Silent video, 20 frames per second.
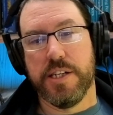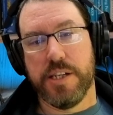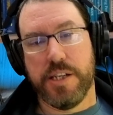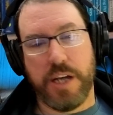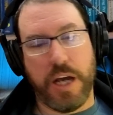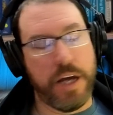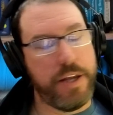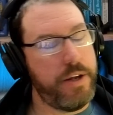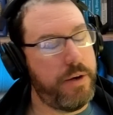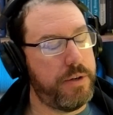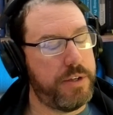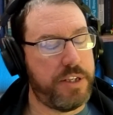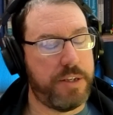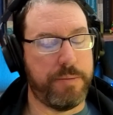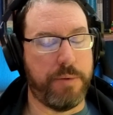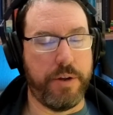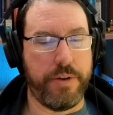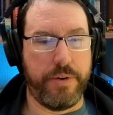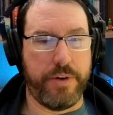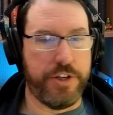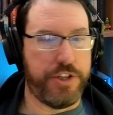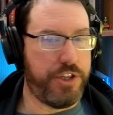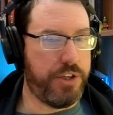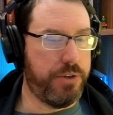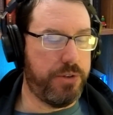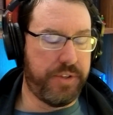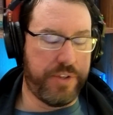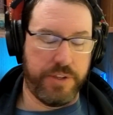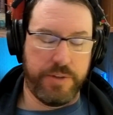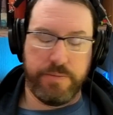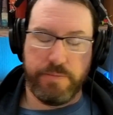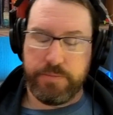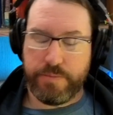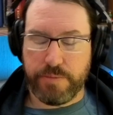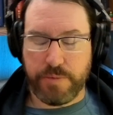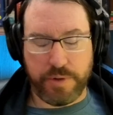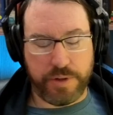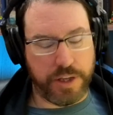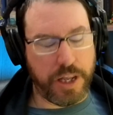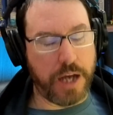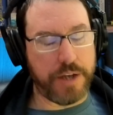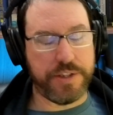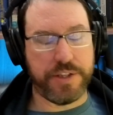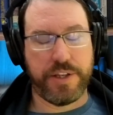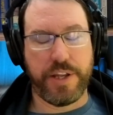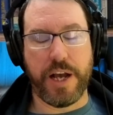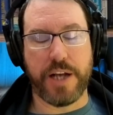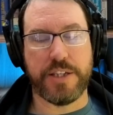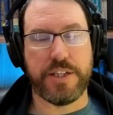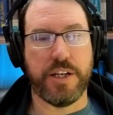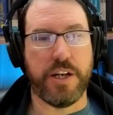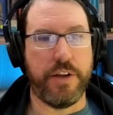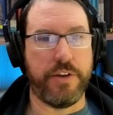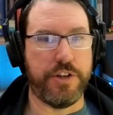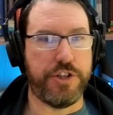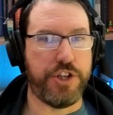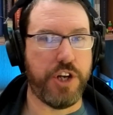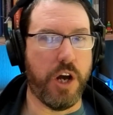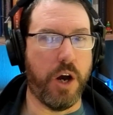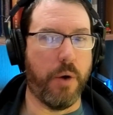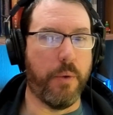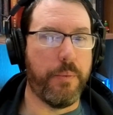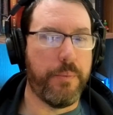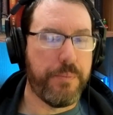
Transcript: And there were some other issues, and that's another show.